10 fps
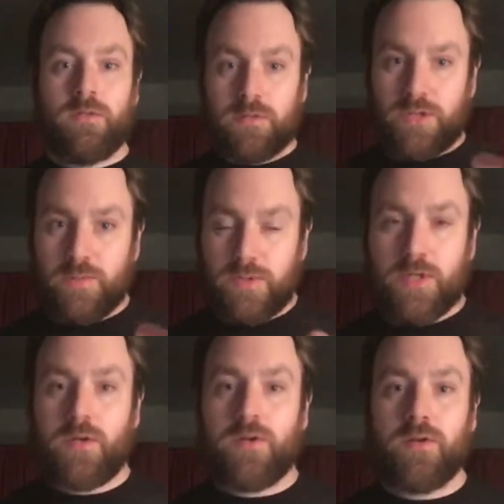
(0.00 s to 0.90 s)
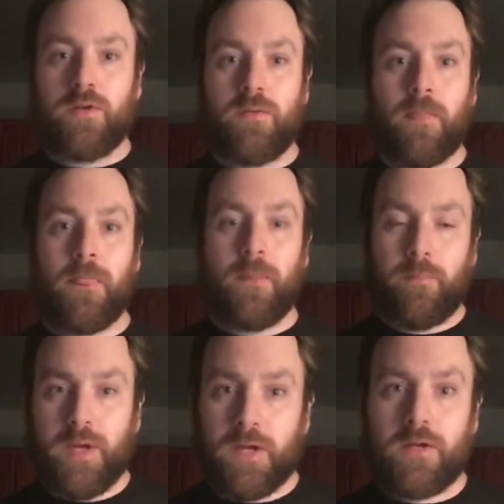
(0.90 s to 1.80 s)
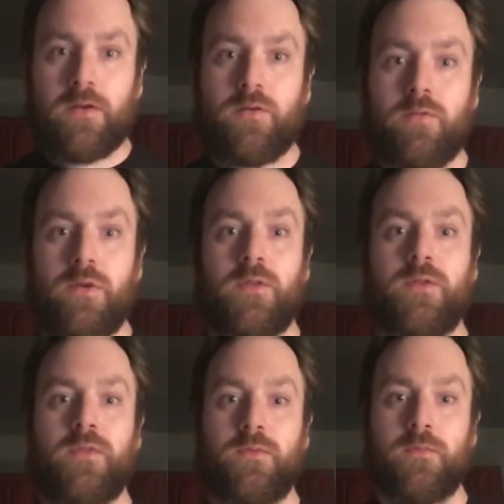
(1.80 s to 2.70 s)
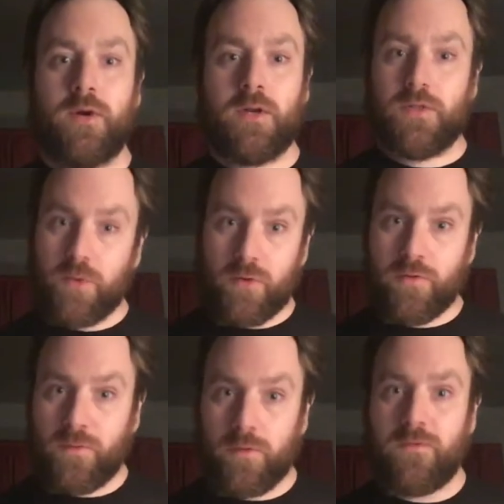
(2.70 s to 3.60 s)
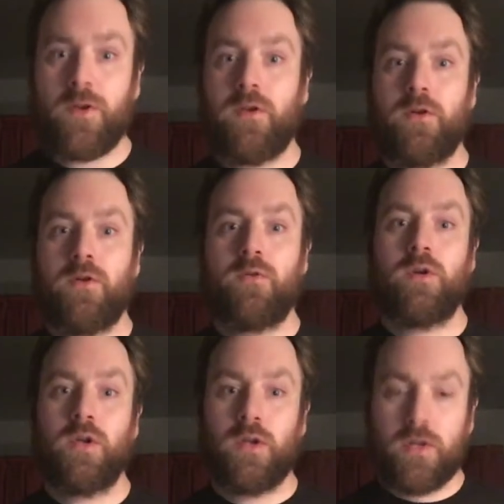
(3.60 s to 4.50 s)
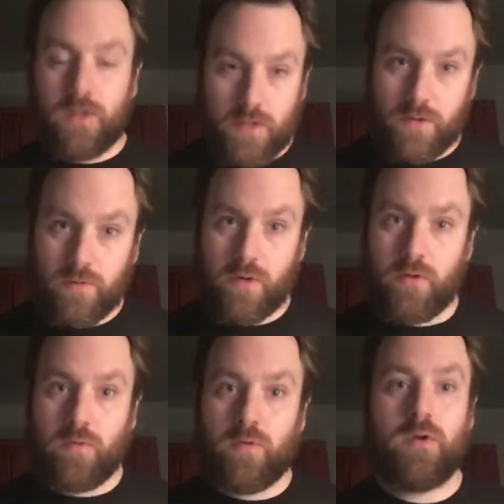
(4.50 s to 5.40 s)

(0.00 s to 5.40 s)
James Dieter, back with my third or fourth video in a row.